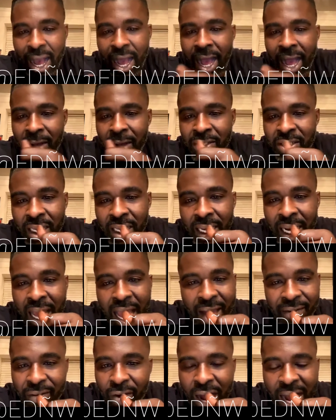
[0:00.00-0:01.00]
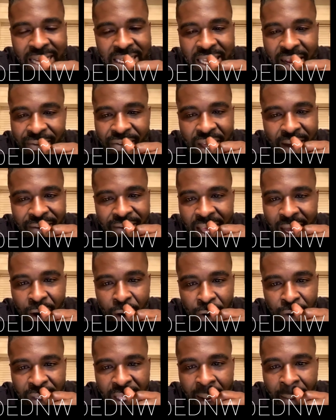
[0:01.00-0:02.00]
I'll check it out. I definitely have not
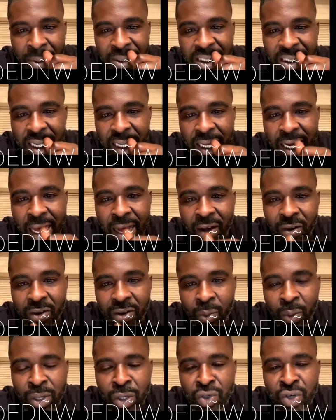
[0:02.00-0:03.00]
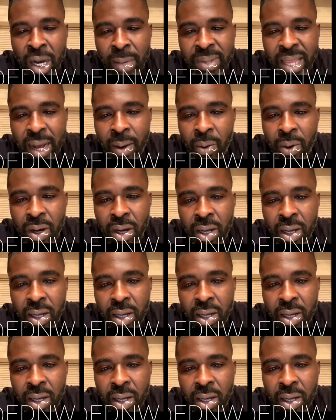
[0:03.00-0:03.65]
heard that. I'm gonna check it out. When you drop that one?